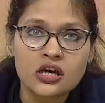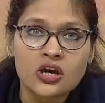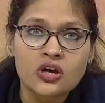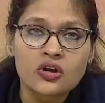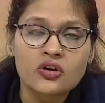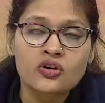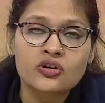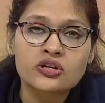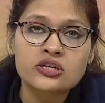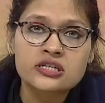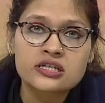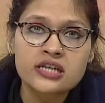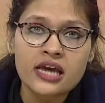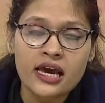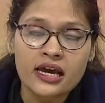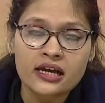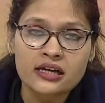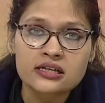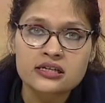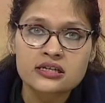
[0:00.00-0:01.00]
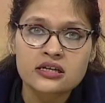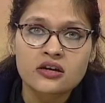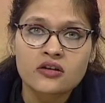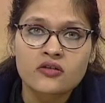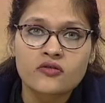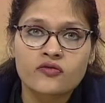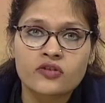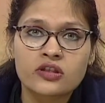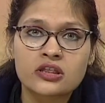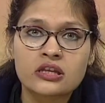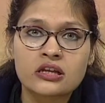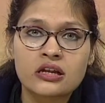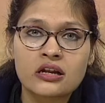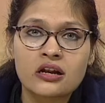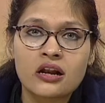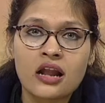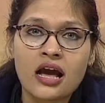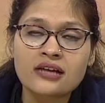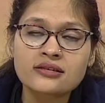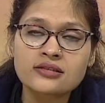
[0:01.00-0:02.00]
contact with the
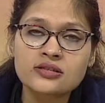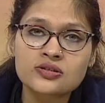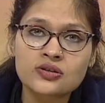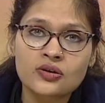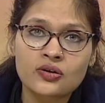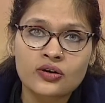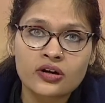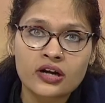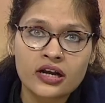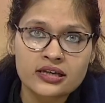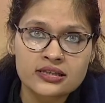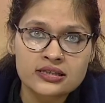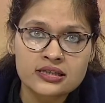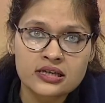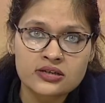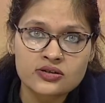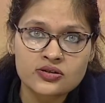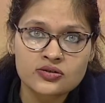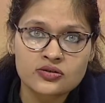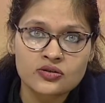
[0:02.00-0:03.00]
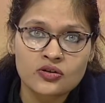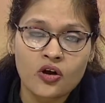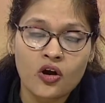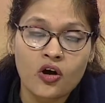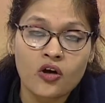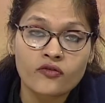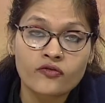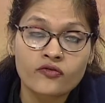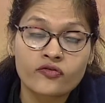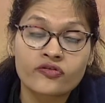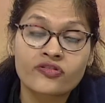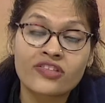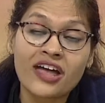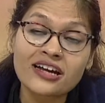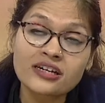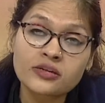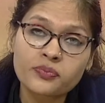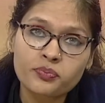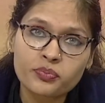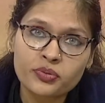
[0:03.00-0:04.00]
last organization of
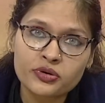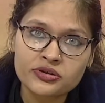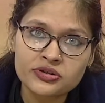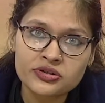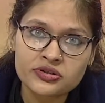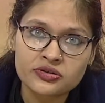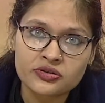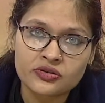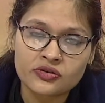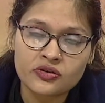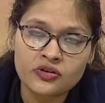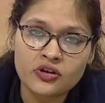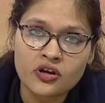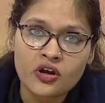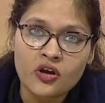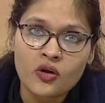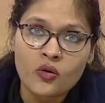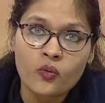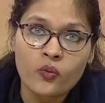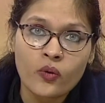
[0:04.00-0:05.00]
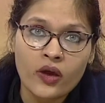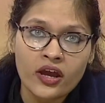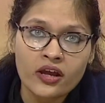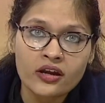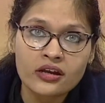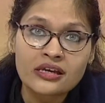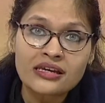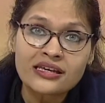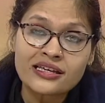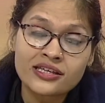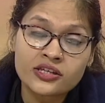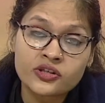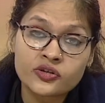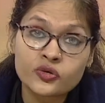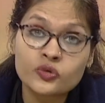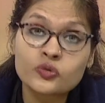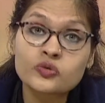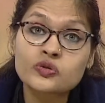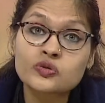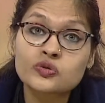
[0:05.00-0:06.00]
that person where he
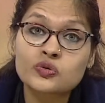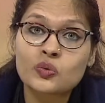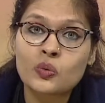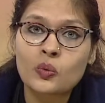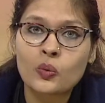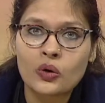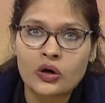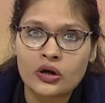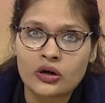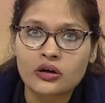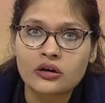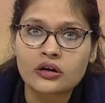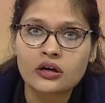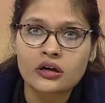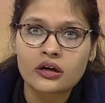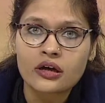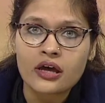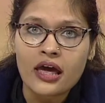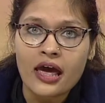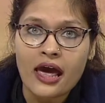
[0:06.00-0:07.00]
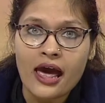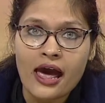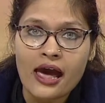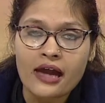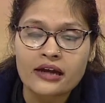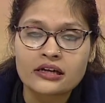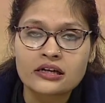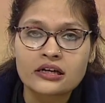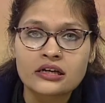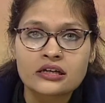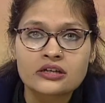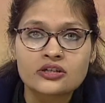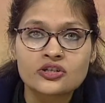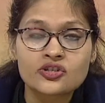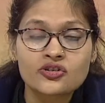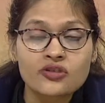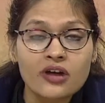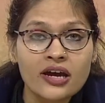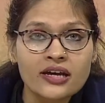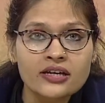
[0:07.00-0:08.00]
used to work and
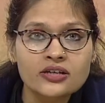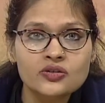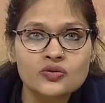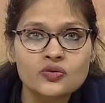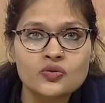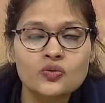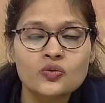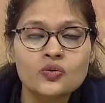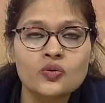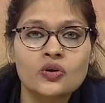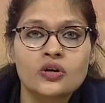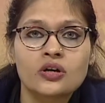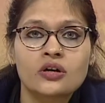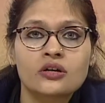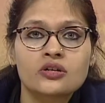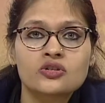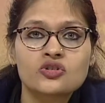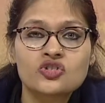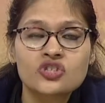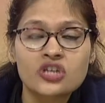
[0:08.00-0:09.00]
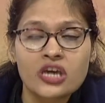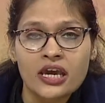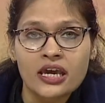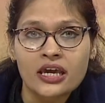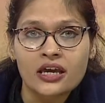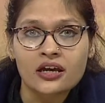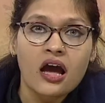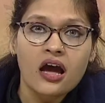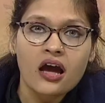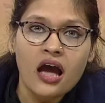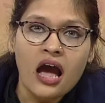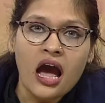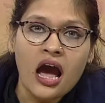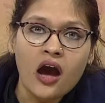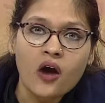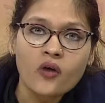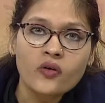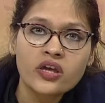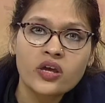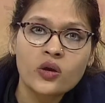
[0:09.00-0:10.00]
try to check
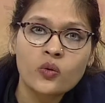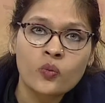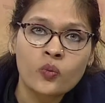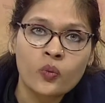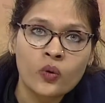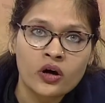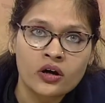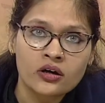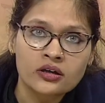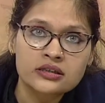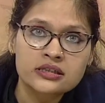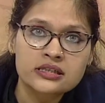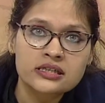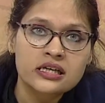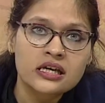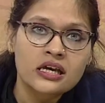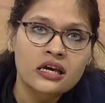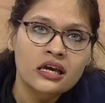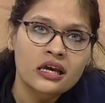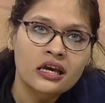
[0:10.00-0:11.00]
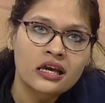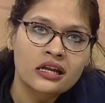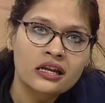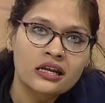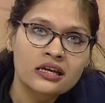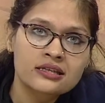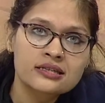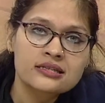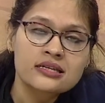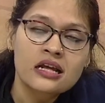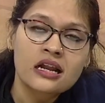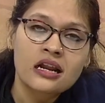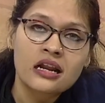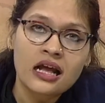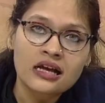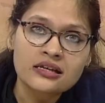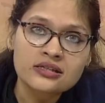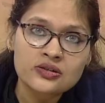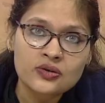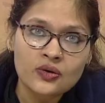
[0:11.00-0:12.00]
how he worked in his
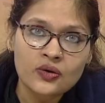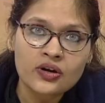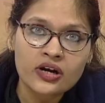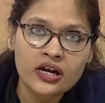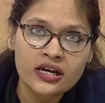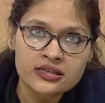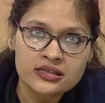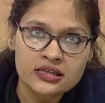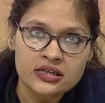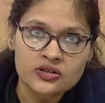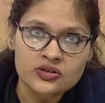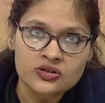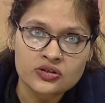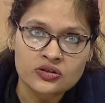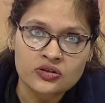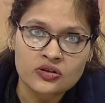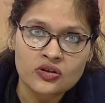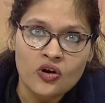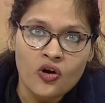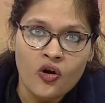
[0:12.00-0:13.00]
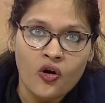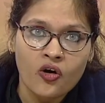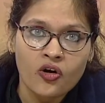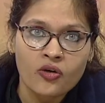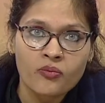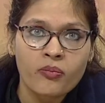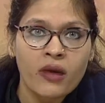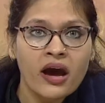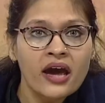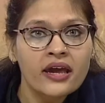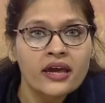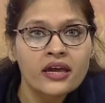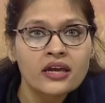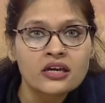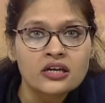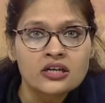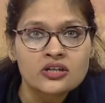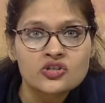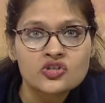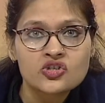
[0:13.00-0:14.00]
last organization, or by
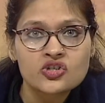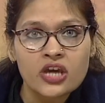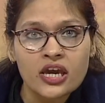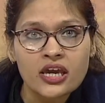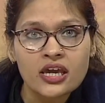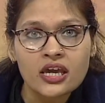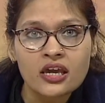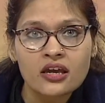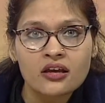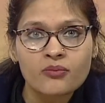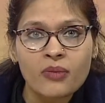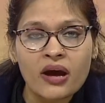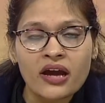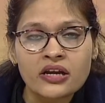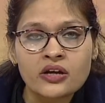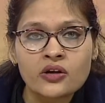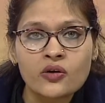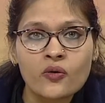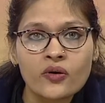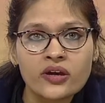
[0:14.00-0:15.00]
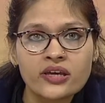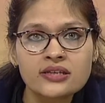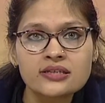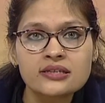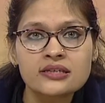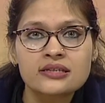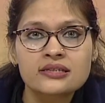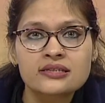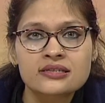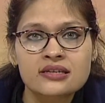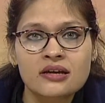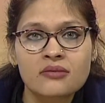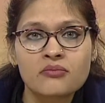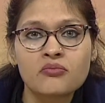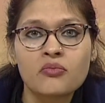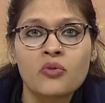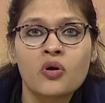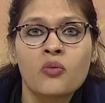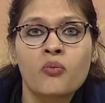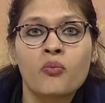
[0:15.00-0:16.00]
checking, by knowing some
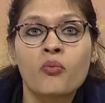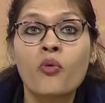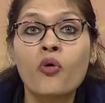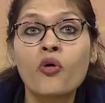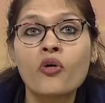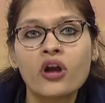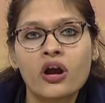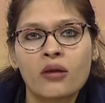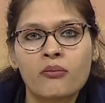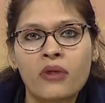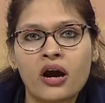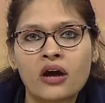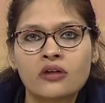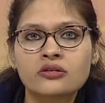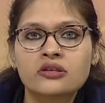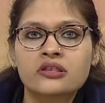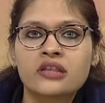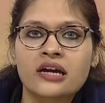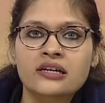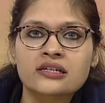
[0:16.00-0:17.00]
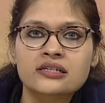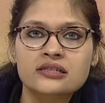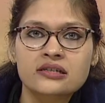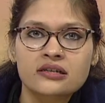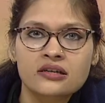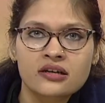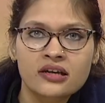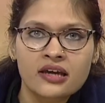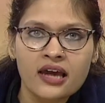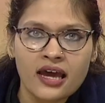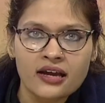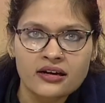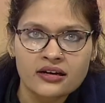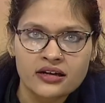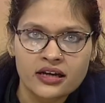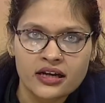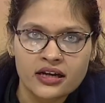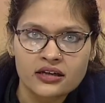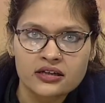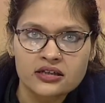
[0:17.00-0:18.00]
more about that
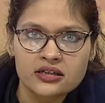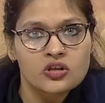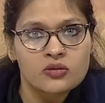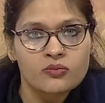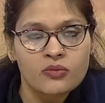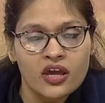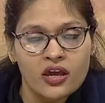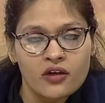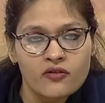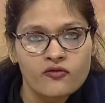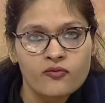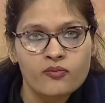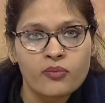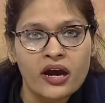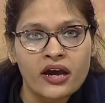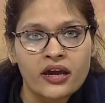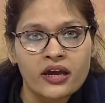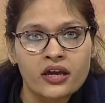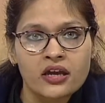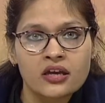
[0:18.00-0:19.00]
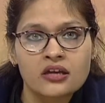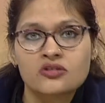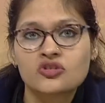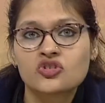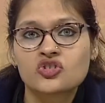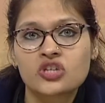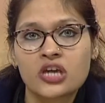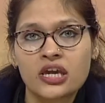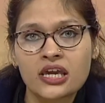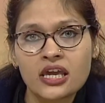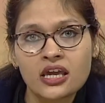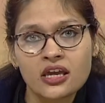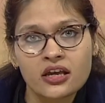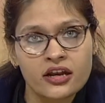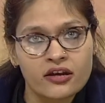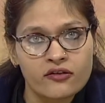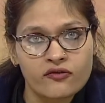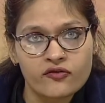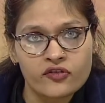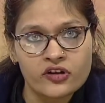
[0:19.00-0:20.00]
candidate. If by checking
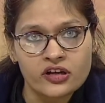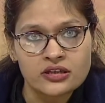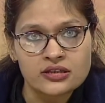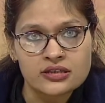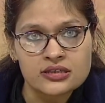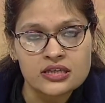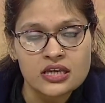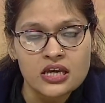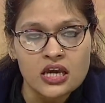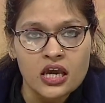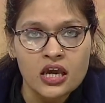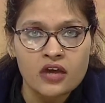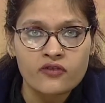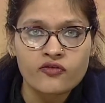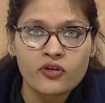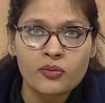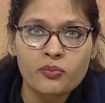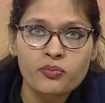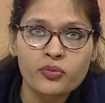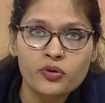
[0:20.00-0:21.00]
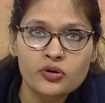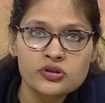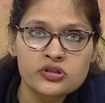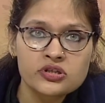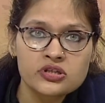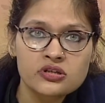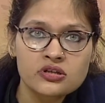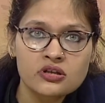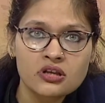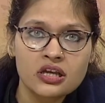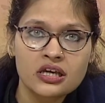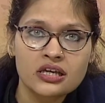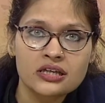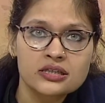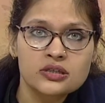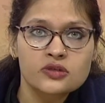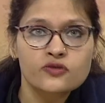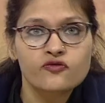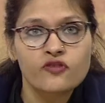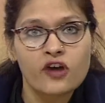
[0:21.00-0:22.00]
reference, if a person
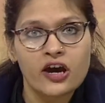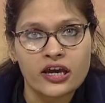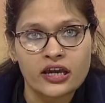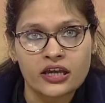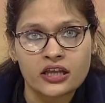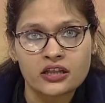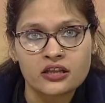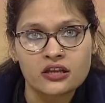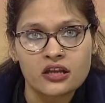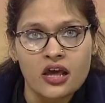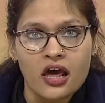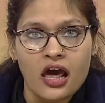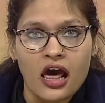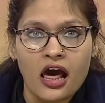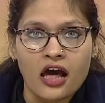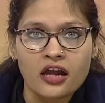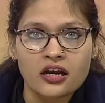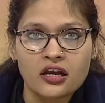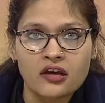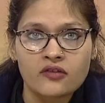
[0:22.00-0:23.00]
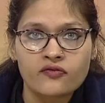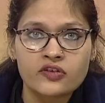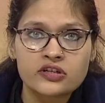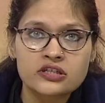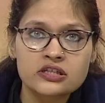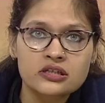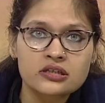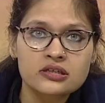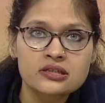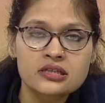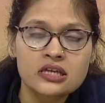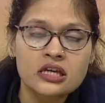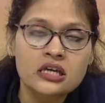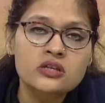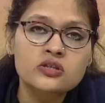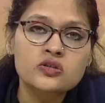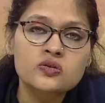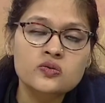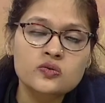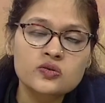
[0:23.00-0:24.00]
is fine and if it is
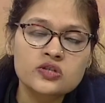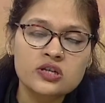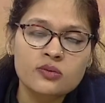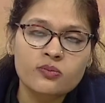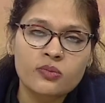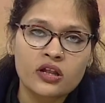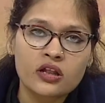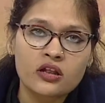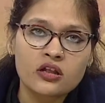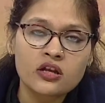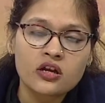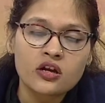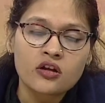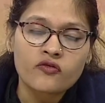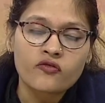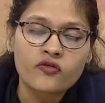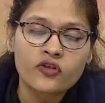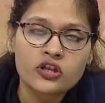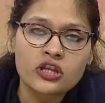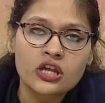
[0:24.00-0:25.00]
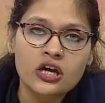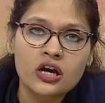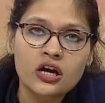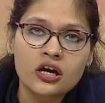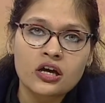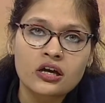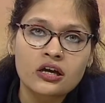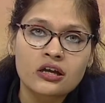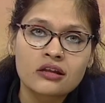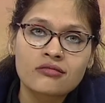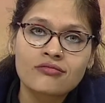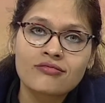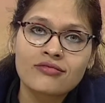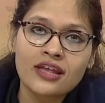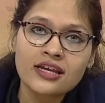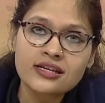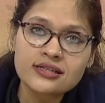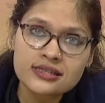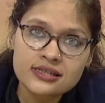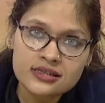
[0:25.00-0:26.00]
suitable for the
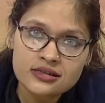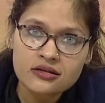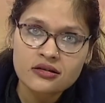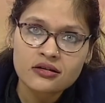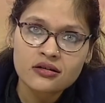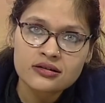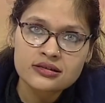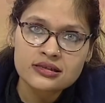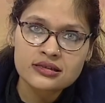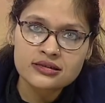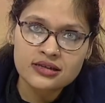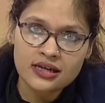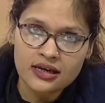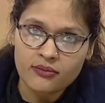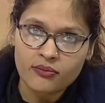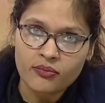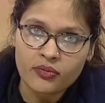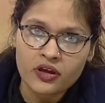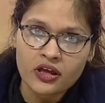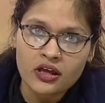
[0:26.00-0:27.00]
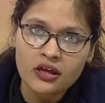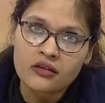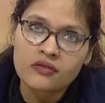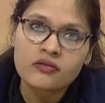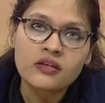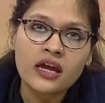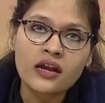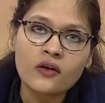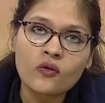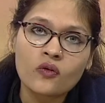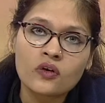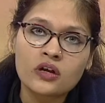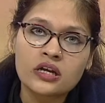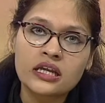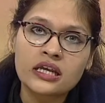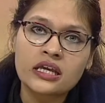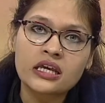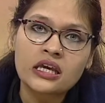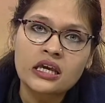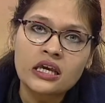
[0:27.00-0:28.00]
next step, then
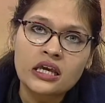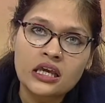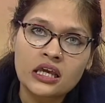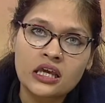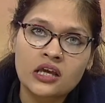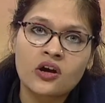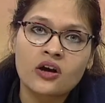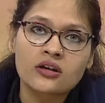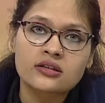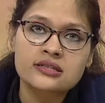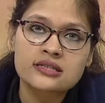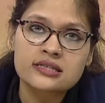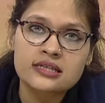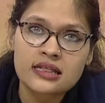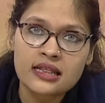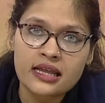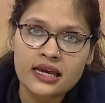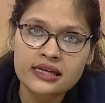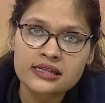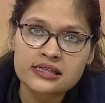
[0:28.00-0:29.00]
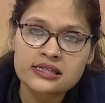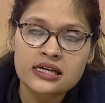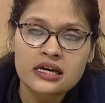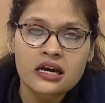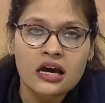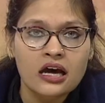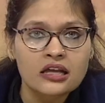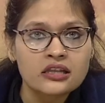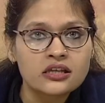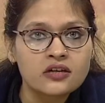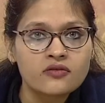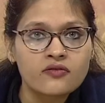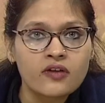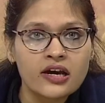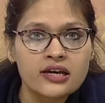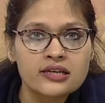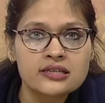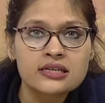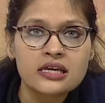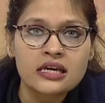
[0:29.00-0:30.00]
only he got select,
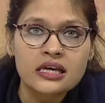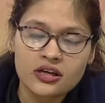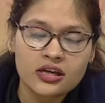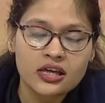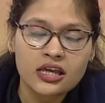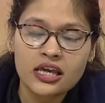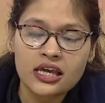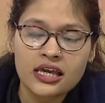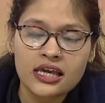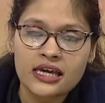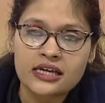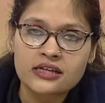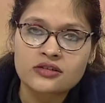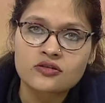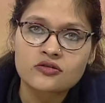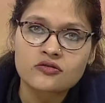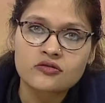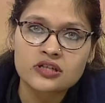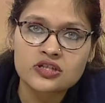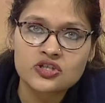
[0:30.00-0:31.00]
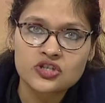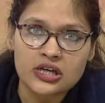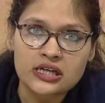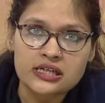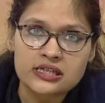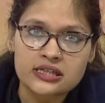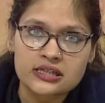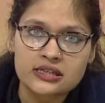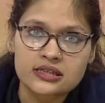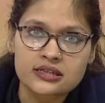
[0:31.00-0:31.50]
otherwise he get rejected.